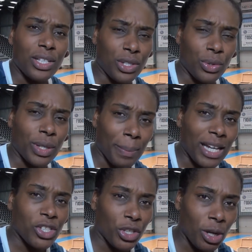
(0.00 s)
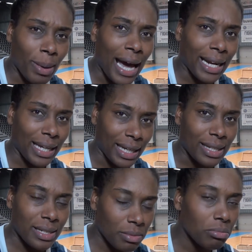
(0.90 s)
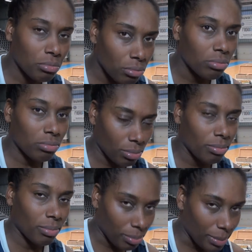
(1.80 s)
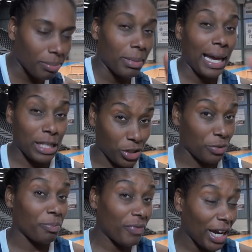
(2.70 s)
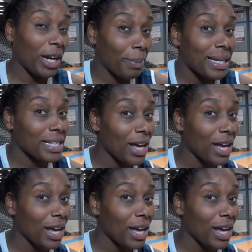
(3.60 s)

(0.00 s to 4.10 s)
to do to make sure your body is at your very best